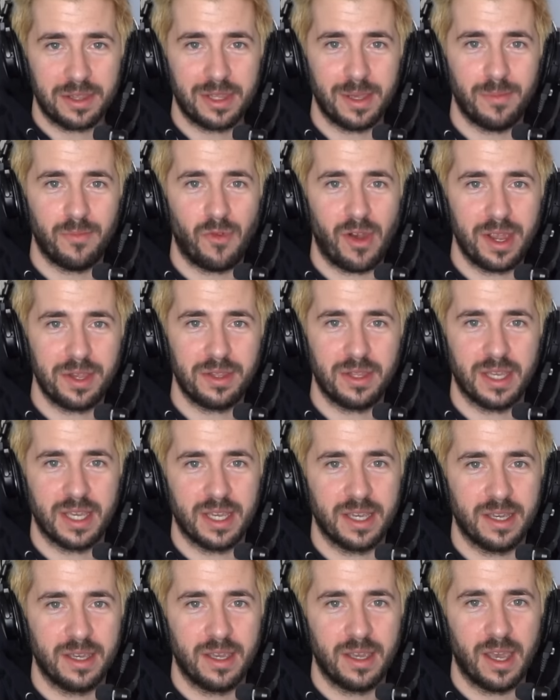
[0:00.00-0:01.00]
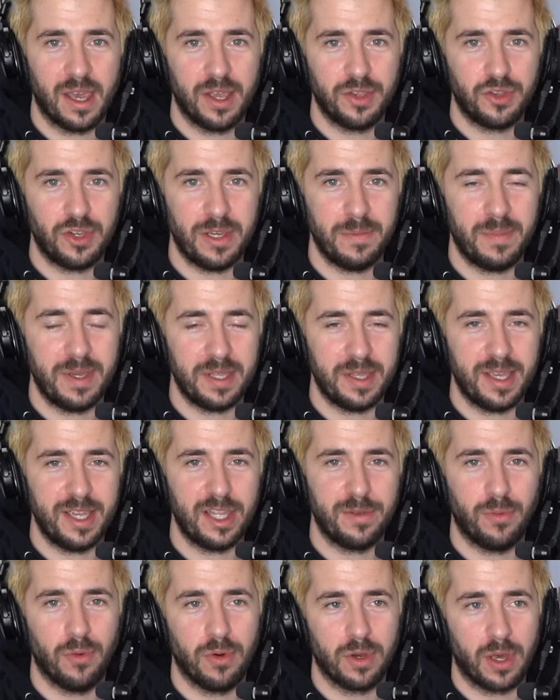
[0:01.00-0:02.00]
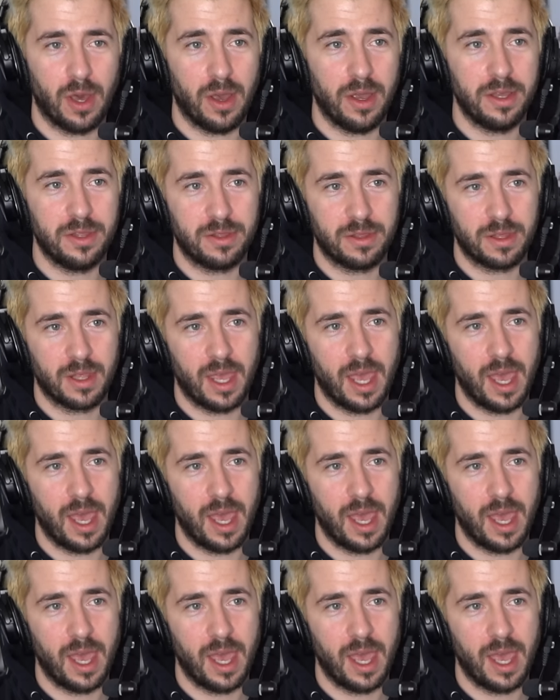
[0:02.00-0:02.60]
Sim Racing uh, GP, the esports guys.